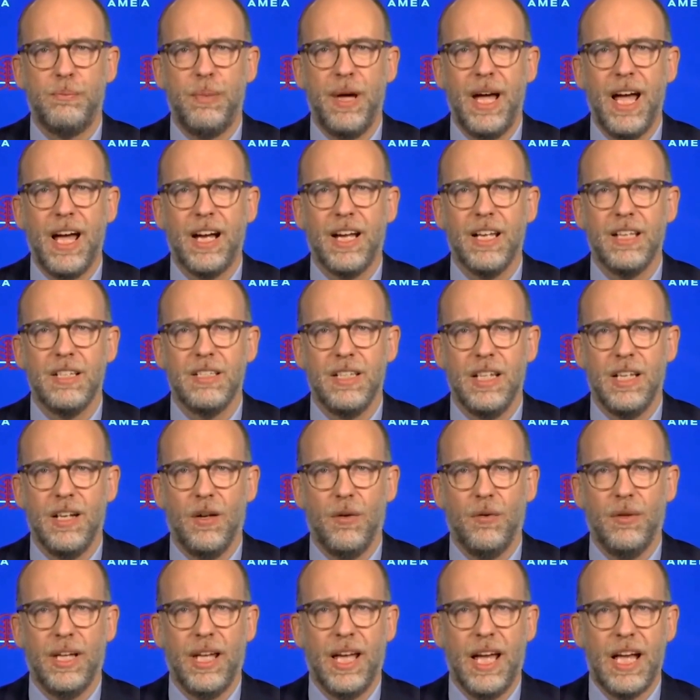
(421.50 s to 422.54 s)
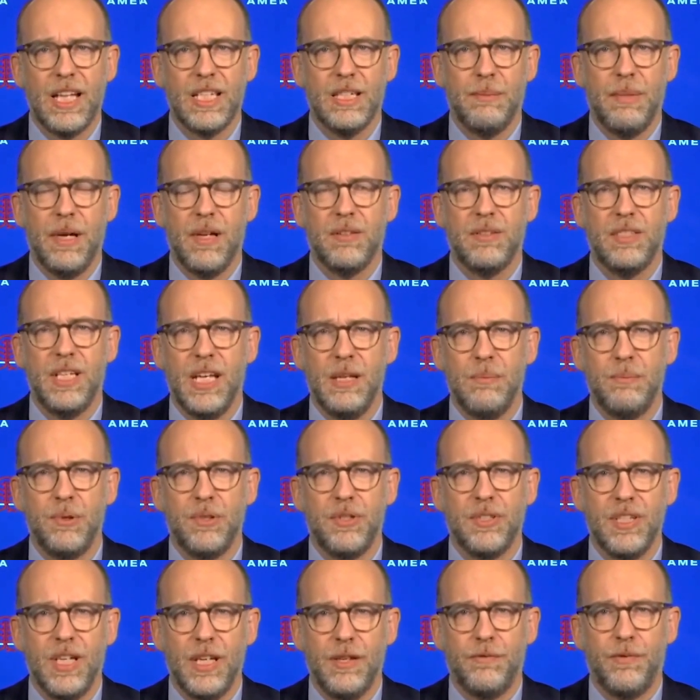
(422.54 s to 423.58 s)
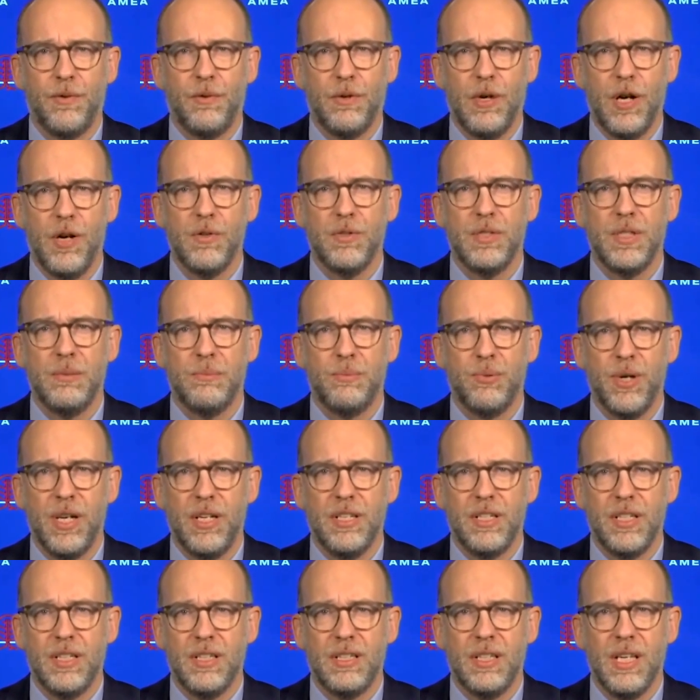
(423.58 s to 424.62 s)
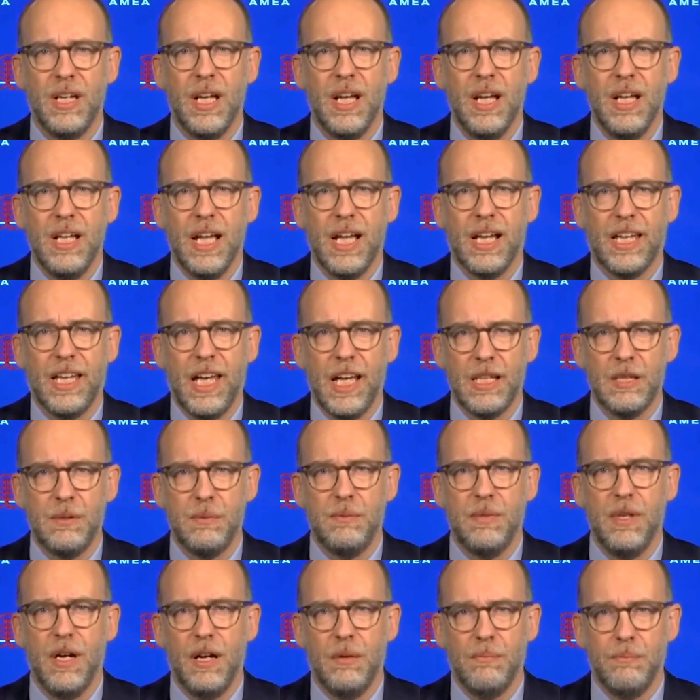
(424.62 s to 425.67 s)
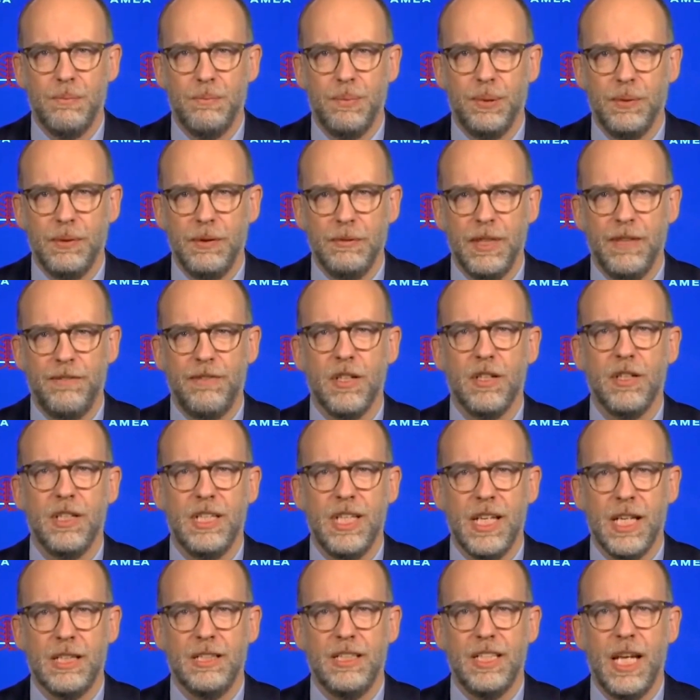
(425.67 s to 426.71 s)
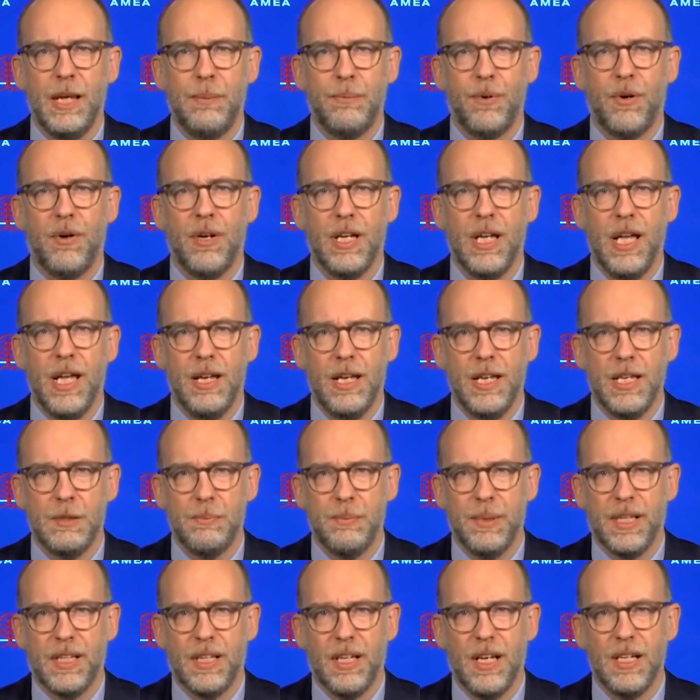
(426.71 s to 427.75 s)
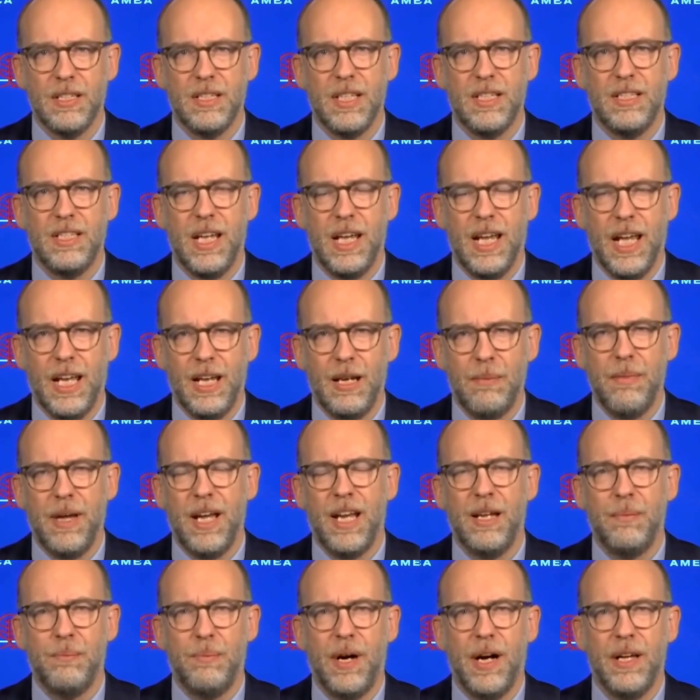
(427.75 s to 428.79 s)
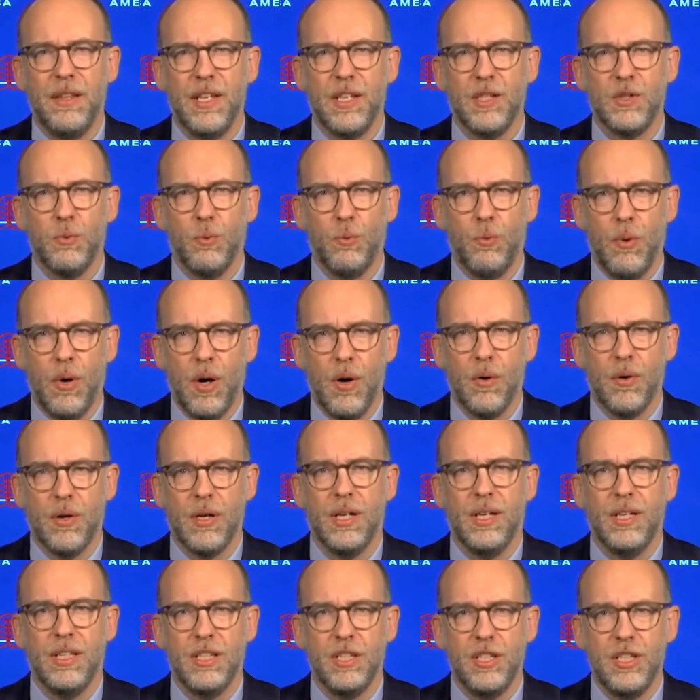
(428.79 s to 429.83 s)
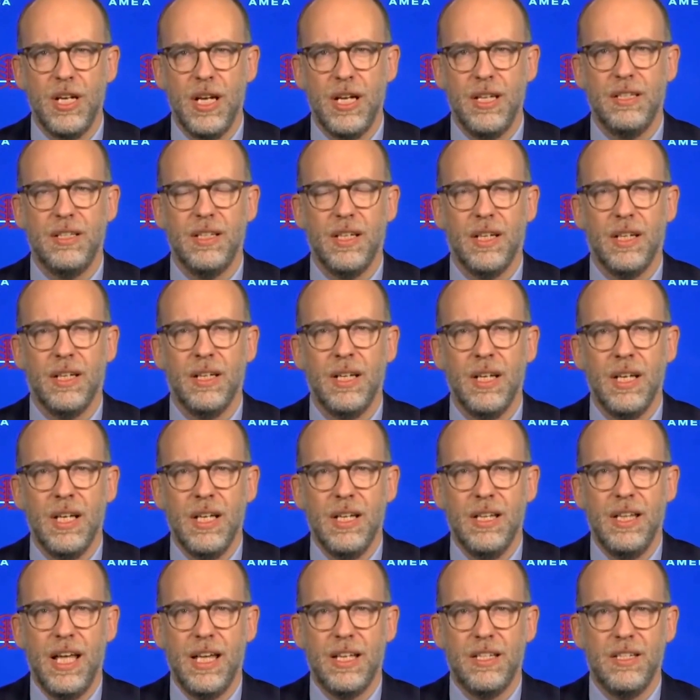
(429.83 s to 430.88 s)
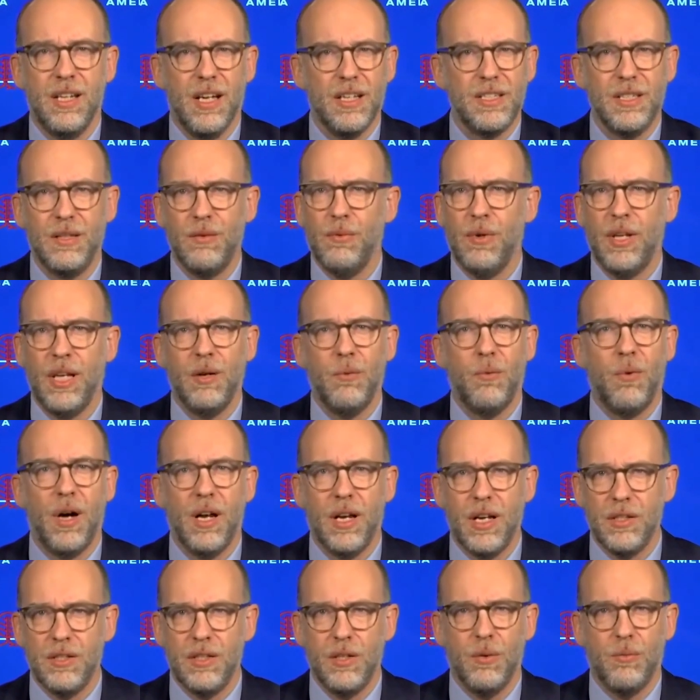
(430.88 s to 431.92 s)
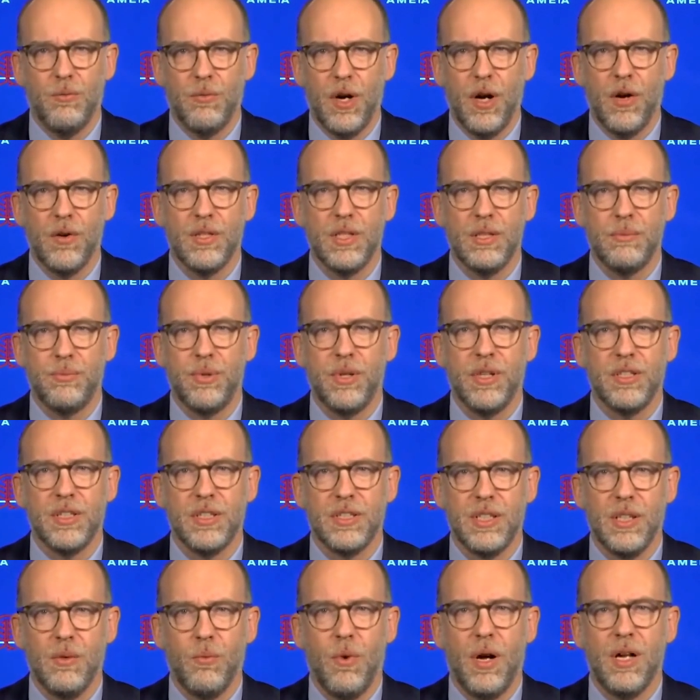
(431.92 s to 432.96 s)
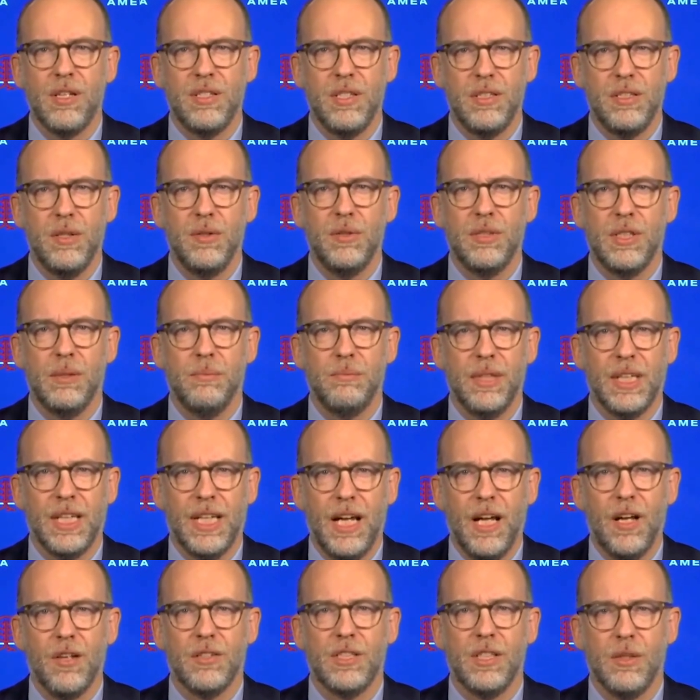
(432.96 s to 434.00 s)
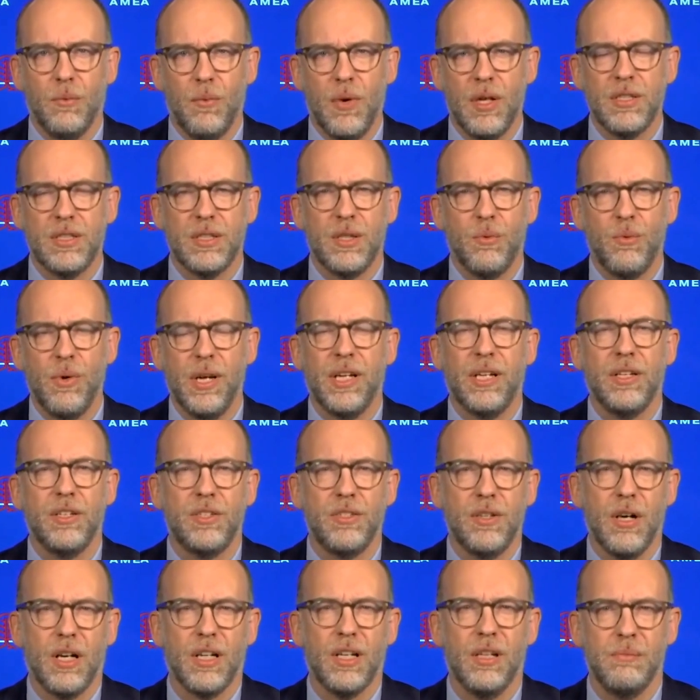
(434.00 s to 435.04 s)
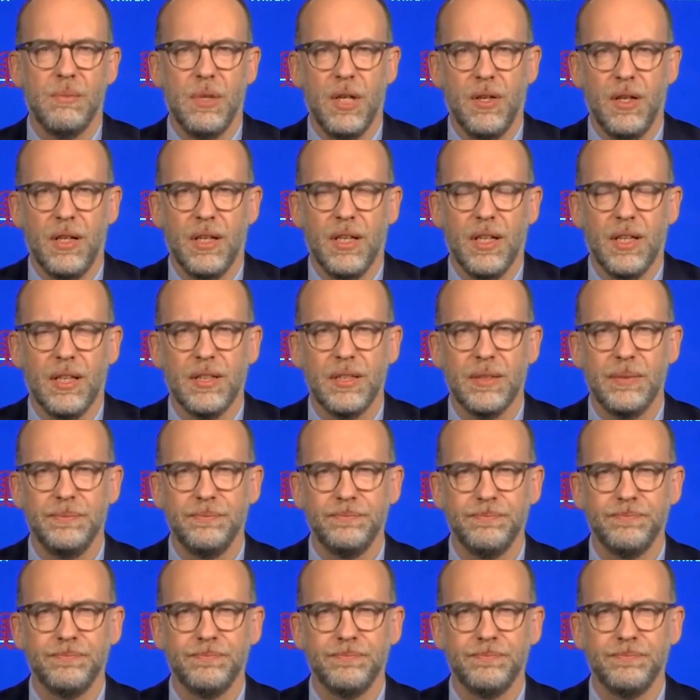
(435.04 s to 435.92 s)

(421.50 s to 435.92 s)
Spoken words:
package that only has about 10% for roads and bridges, it gets, if you dig deeper, it is because it's animated by this woke agenda that doesn't really want to do roads and bridges. It wants to do something else. It wants to reconstruct communities.